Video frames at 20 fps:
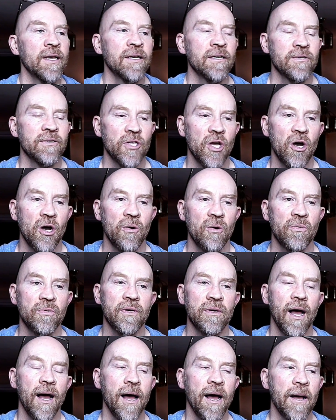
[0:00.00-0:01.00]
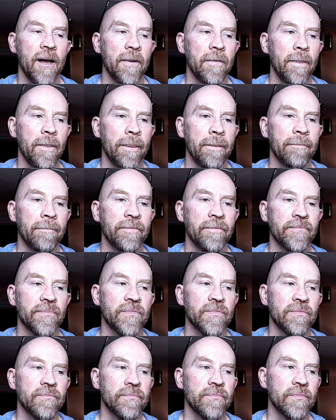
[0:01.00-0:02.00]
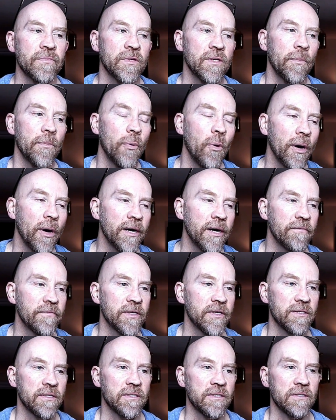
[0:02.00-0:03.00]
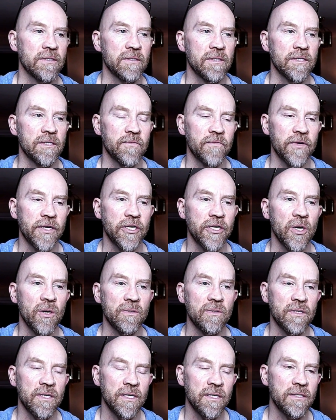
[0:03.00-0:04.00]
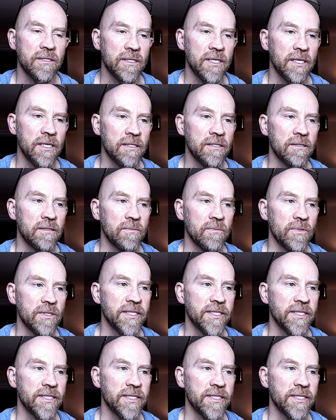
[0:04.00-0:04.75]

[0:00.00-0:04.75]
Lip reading: So the point of this video is we're